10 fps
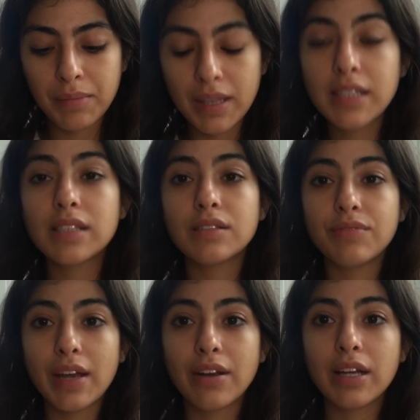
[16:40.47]
This is
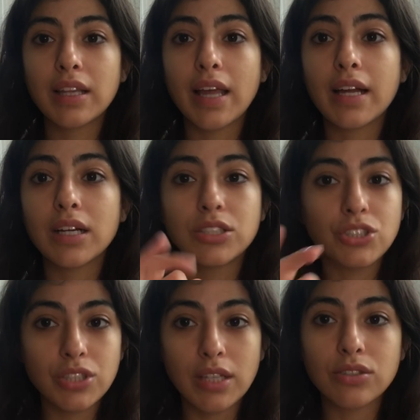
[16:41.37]
very like a
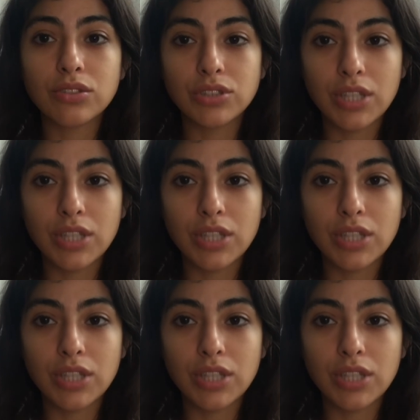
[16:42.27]
gentle